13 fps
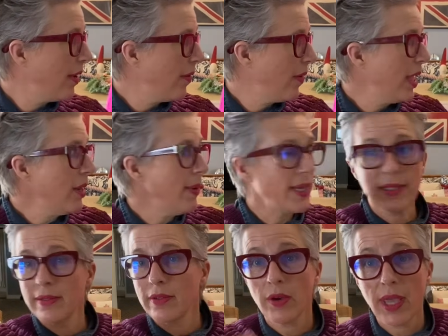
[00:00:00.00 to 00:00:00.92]

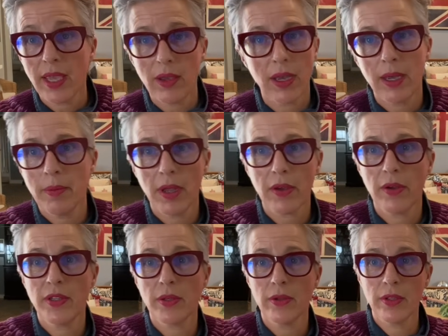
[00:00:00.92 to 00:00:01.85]
Anyways, okay, I'm not going
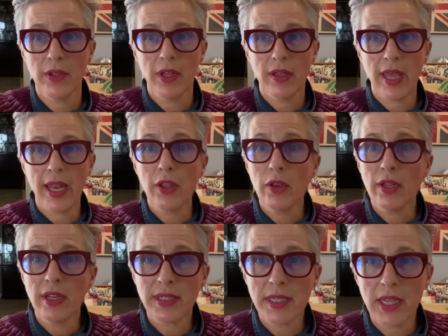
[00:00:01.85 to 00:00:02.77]
to, Luna
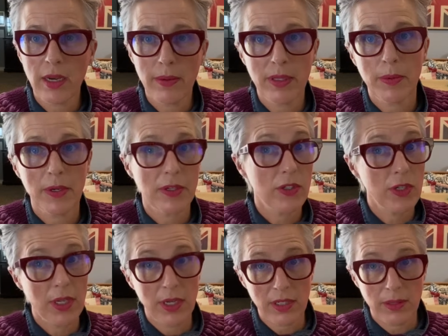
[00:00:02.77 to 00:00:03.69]
doesn't care about the birds. She
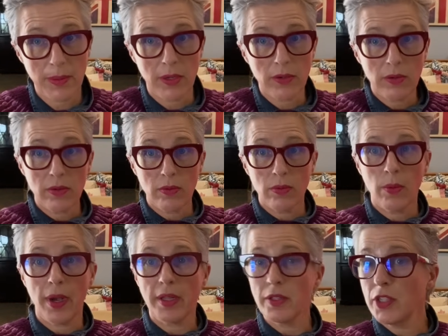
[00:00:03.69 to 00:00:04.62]
cares about
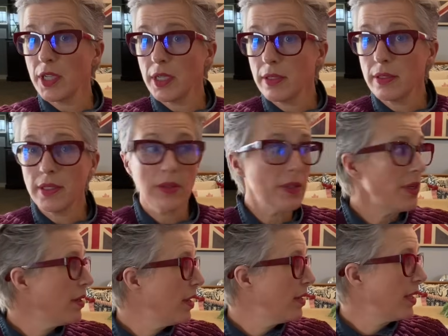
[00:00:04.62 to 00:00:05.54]
wild chickens out
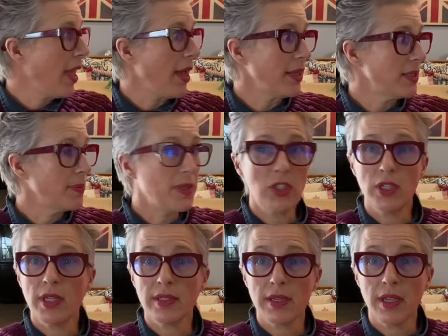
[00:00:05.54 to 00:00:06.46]
there and cats, but she
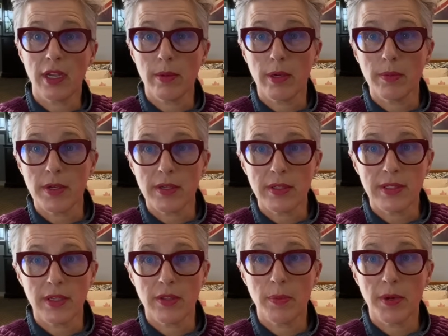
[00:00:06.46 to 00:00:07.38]
doesn't care about birds.
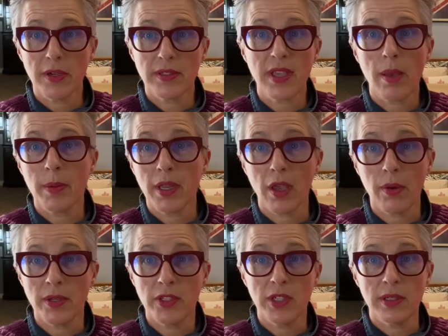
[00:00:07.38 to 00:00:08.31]
So the birds come and go
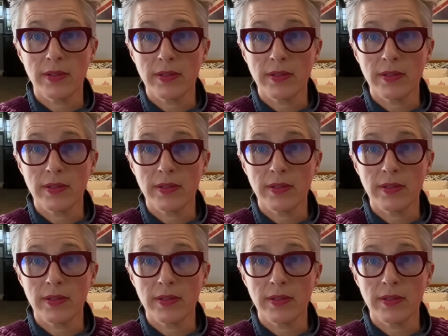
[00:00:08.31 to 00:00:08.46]
and she